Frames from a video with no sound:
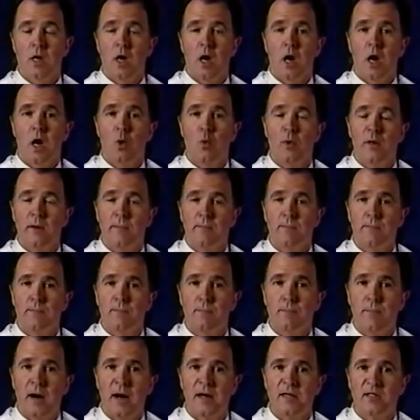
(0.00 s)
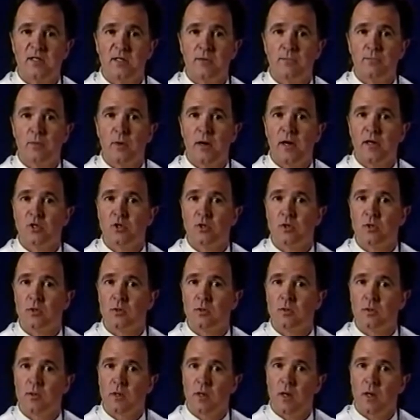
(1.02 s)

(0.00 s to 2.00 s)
When a positive pressure